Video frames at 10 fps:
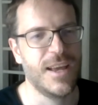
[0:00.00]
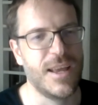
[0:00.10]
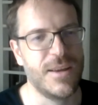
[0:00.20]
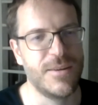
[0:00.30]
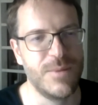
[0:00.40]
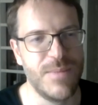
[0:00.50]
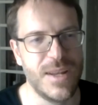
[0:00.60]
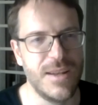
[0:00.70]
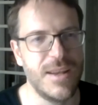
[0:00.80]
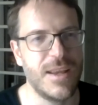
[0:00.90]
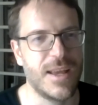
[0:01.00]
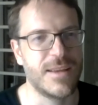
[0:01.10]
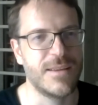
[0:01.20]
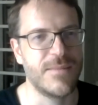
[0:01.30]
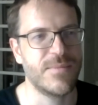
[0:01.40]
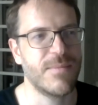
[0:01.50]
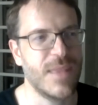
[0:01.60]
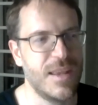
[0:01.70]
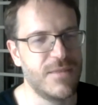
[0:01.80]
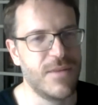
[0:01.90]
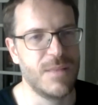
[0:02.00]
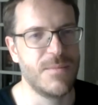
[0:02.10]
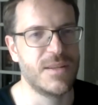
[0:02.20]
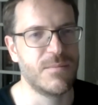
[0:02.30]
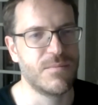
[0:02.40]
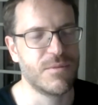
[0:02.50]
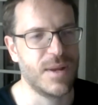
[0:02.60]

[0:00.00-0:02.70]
We've been in development